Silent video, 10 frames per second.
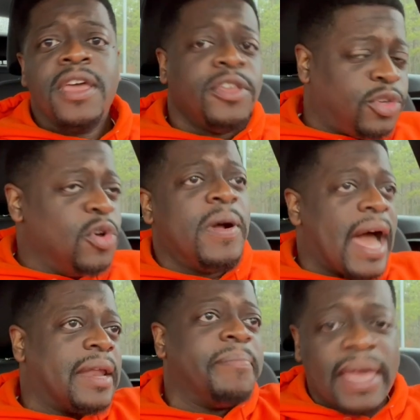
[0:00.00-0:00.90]
You
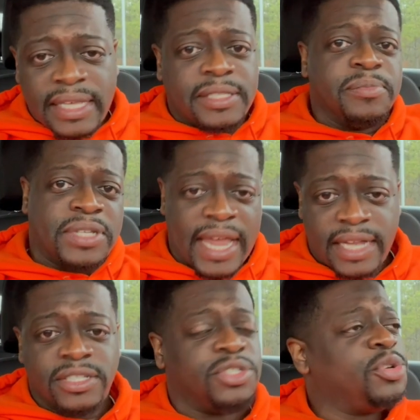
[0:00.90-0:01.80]
got to make some changes.